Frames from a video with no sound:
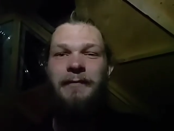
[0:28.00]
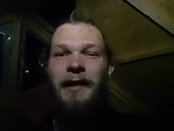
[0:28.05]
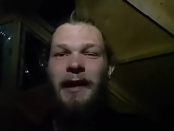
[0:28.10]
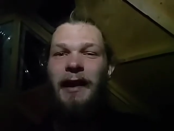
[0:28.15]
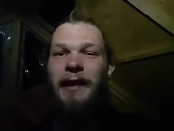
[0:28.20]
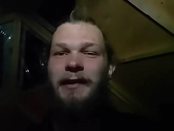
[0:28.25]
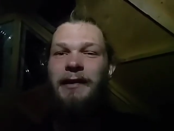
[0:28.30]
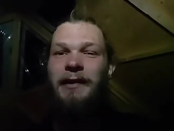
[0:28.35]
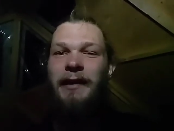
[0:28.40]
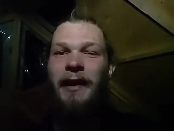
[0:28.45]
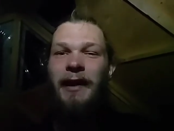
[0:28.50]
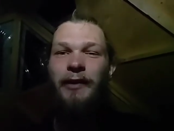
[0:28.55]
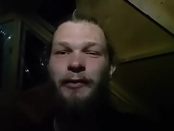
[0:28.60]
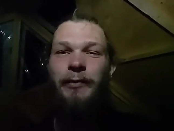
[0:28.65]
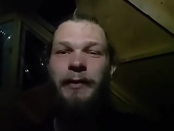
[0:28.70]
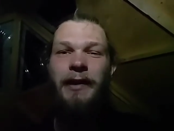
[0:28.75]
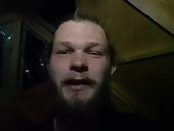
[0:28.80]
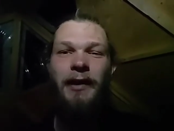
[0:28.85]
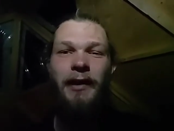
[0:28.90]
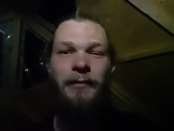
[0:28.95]
hand in hand
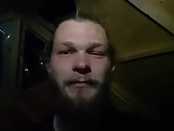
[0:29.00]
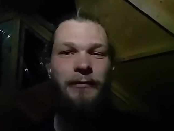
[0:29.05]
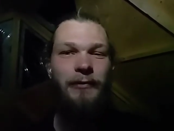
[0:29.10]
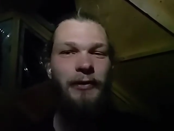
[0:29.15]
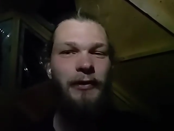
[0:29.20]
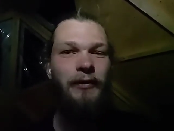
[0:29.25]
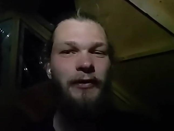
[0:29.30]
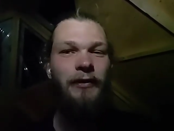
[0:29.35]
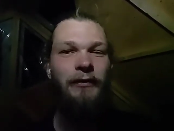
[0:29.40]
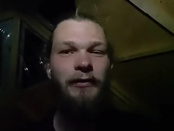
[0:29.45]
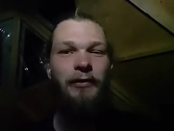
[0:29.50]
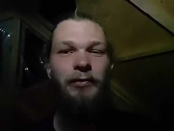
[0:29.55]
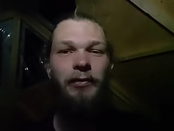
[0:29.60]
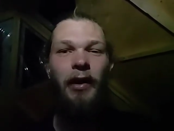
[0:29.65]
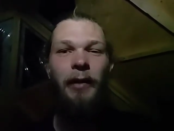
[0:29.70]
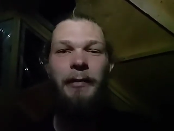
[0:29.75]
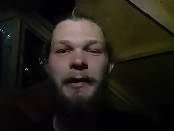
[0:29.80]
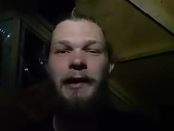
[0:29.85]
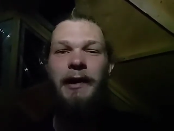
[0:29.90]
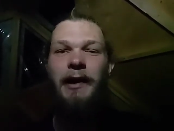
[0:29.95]
we come, Christopher
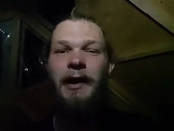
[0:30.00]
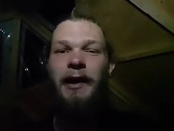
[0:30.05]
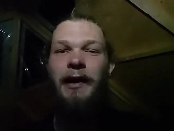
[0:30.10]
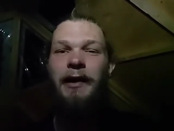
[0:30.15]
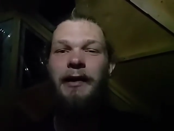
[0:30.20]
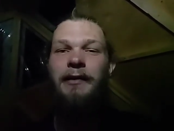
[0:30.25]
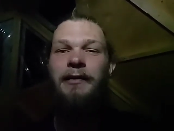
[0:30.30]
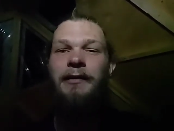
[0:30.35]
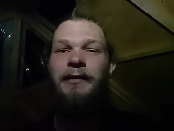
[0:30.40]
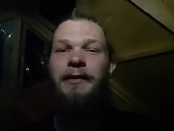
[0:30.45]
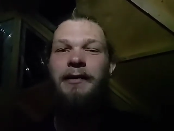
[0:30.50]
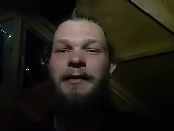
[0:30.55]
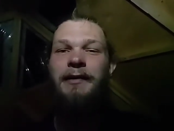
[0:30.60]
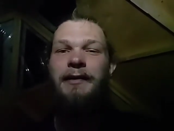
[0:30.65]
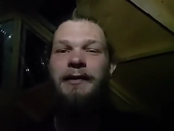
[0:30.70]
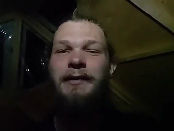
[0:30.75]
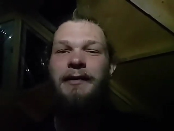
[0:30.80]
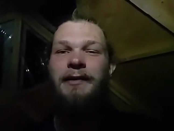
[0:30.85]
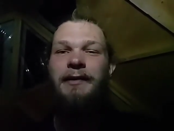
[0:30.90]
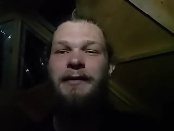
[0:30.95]
Robin and I,
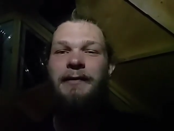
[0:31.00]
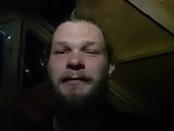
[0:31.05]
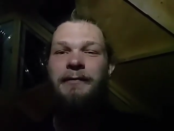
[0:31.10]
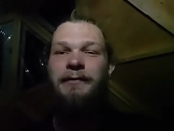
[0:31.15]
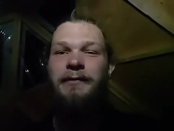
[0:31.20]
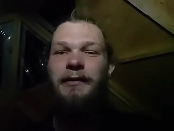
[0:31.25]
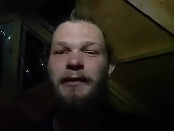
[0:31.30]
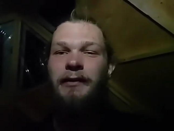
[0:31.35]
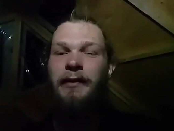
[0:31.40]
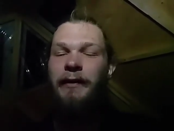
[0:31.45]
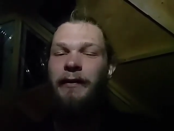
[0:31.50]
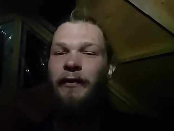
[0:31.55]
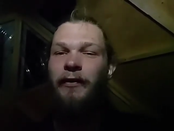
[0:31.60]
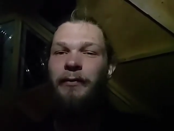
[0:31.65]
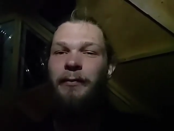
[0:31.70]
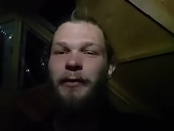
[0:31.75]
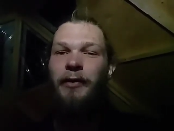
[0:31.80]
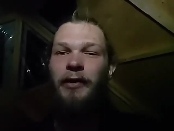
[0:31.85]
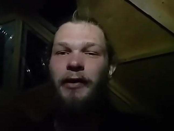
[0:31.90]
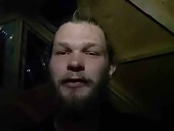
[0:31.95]
to lay
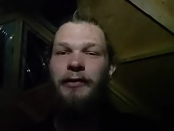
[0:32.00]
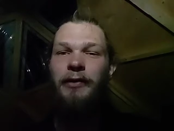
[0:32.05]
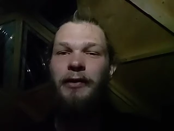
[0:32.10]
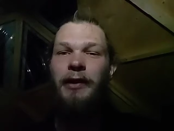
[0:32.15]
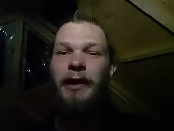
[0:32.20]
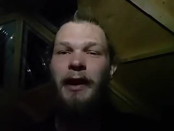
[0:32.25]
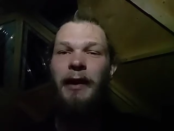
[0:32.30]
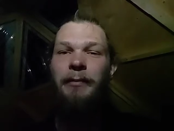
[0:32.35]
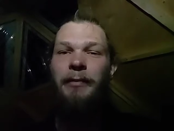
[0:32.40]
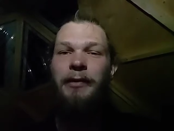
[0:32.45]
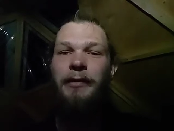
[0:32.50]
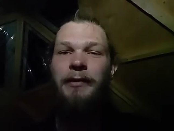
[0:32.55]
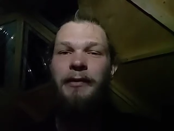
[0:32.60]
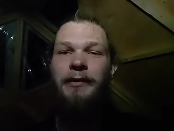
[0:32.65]
this book on your lap.